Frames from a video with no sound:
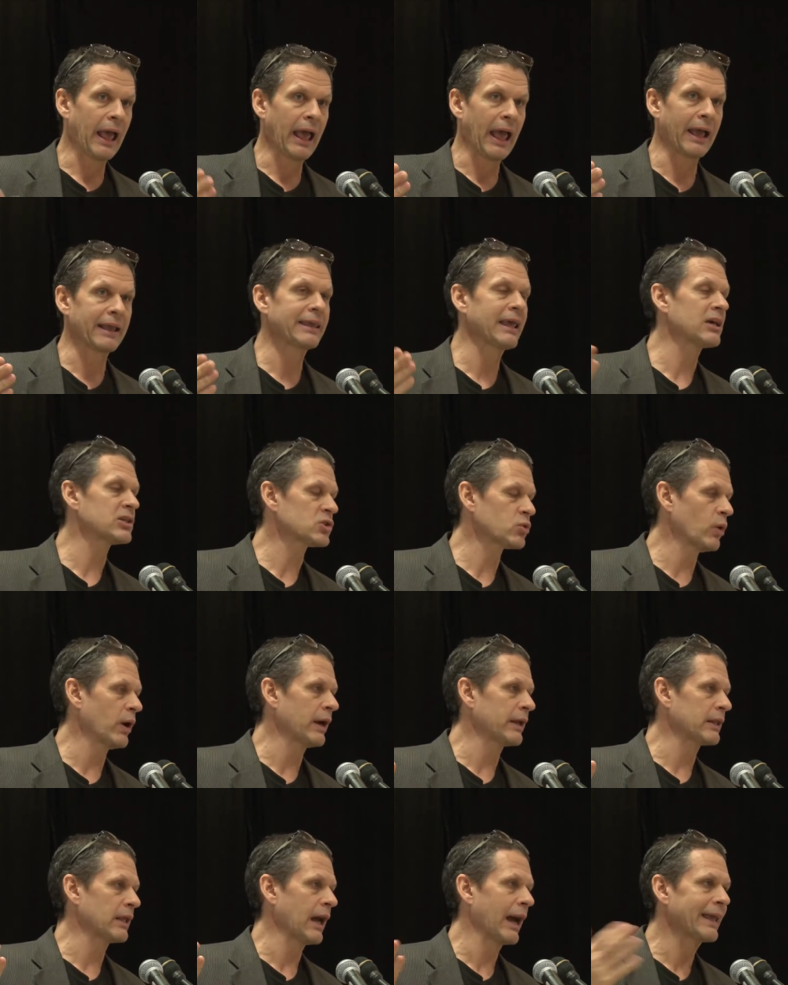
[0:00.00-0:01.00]
And guess
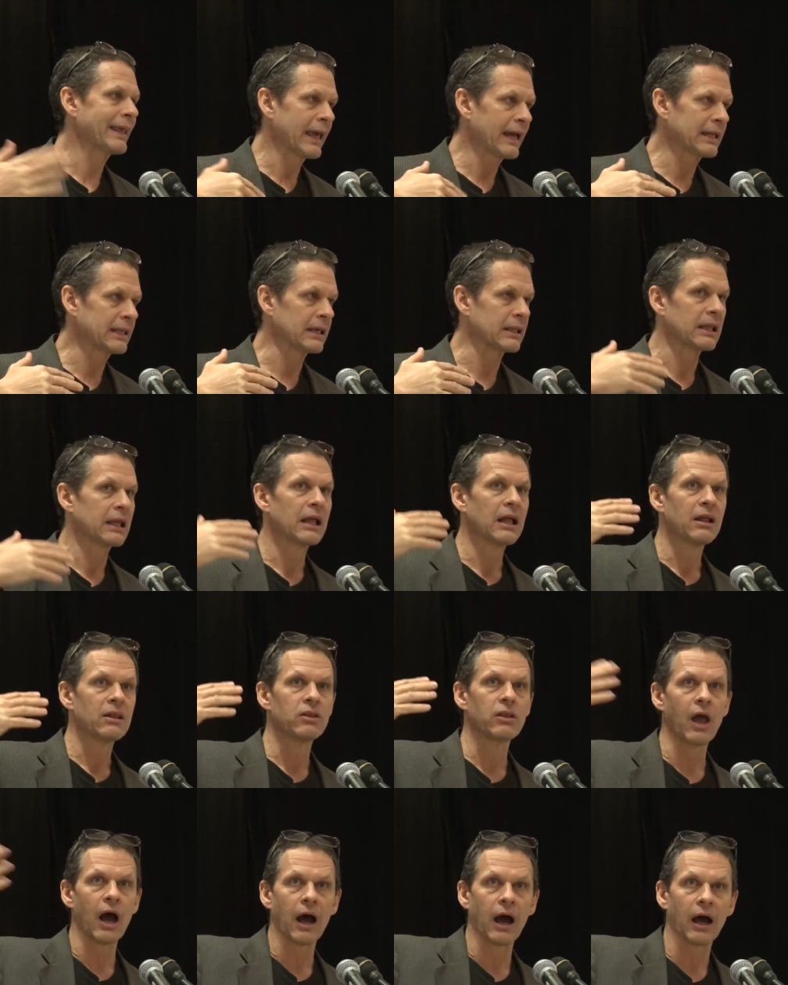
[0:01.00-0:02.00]
what? I get it.
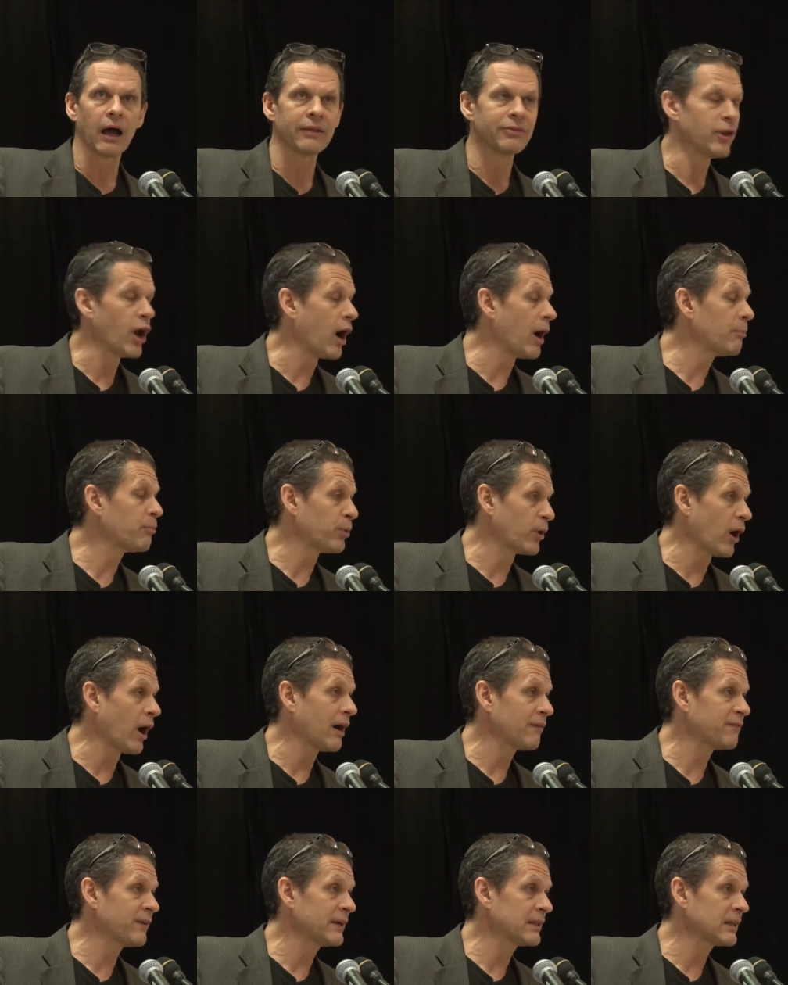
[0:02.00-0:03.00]
Uh,
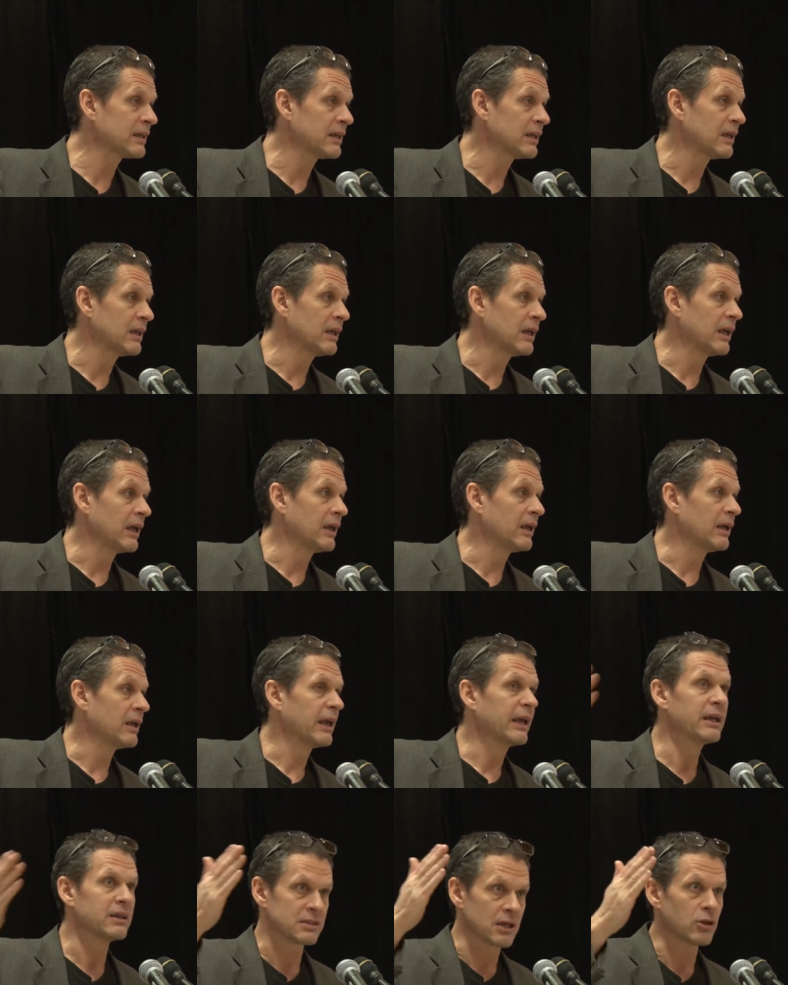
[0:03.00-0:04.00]
nonprofit
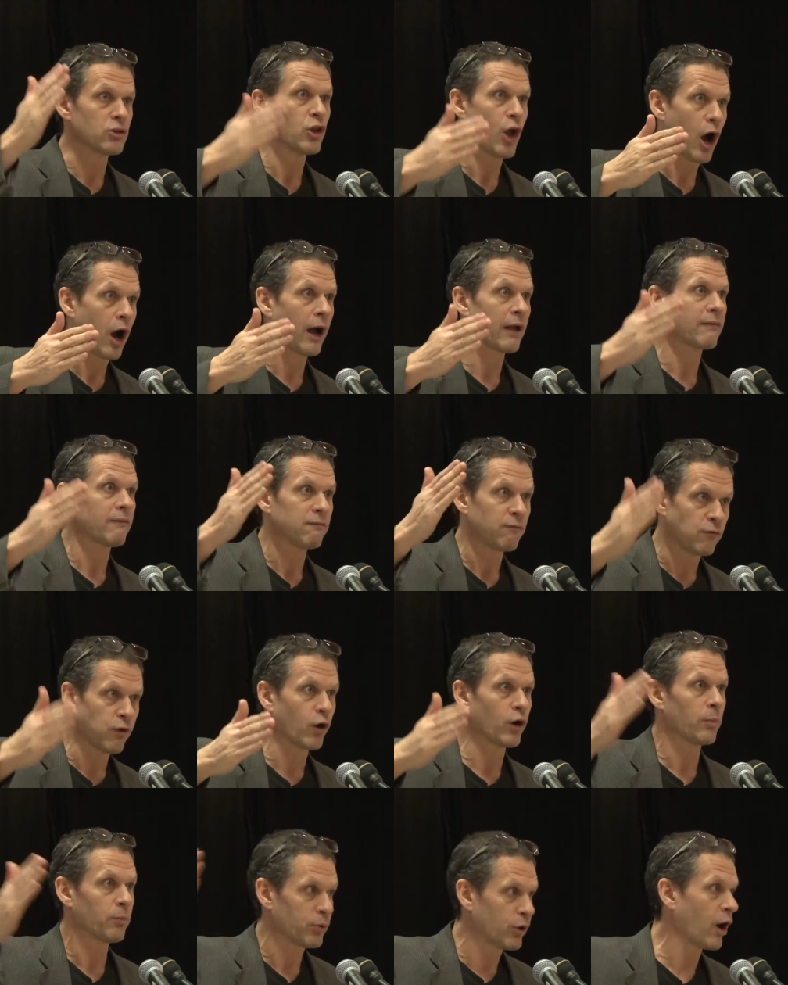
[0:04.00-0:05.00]
is a
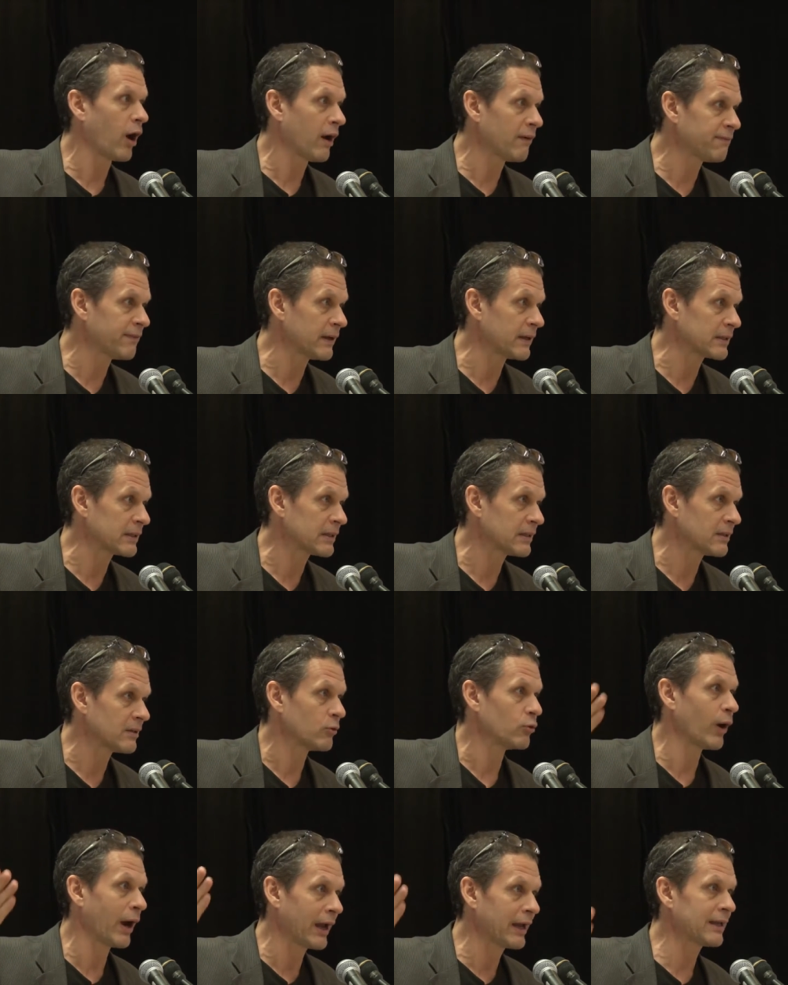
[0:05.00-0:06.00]
not-for-profit,
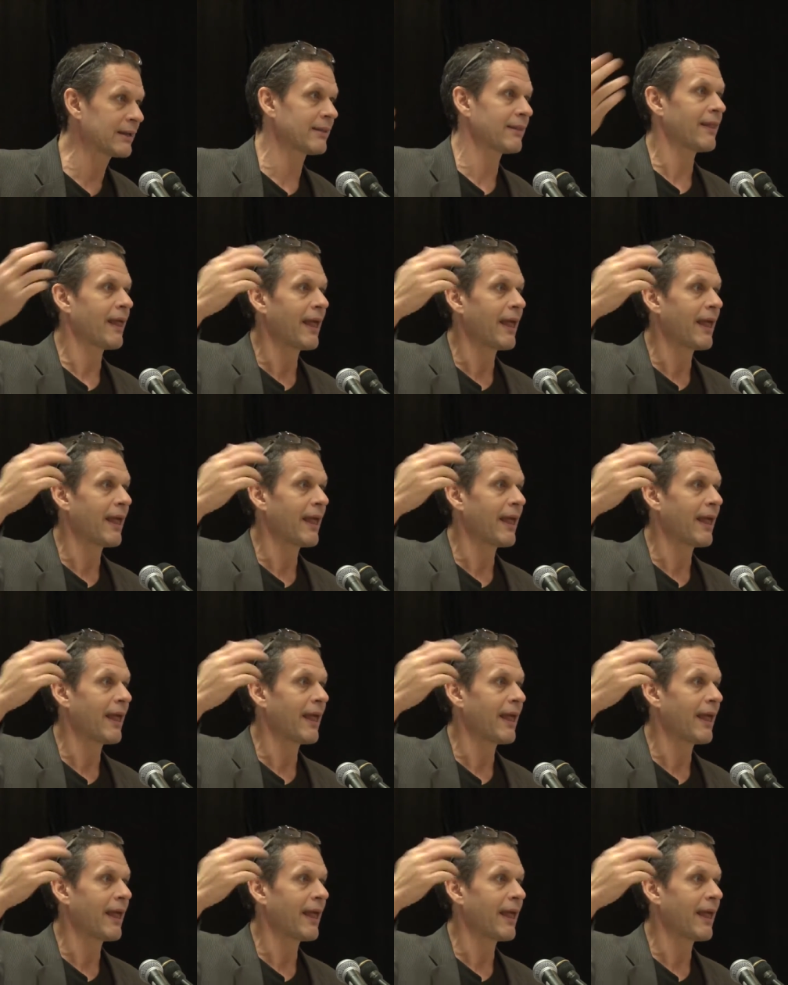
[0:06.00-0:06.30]
right?